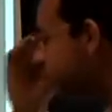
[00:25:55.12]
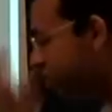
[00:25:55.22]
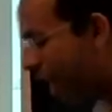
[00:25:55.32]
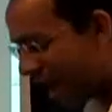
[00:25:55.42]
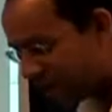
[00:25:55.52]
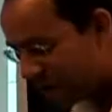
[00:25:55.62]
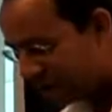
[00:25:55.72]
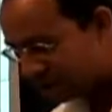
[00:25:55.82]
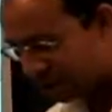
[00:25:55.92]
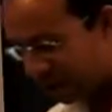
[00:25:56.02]
black
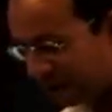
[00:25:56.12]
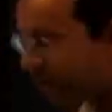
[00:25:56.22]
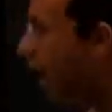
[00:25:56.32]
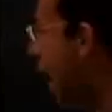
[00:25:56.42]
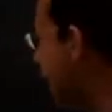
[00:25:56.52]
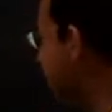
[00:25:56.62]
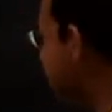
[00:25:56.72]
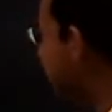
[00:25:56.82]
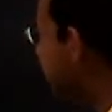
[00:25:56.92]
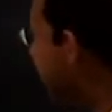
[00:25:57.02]
race of Anu
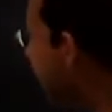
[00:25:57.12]
that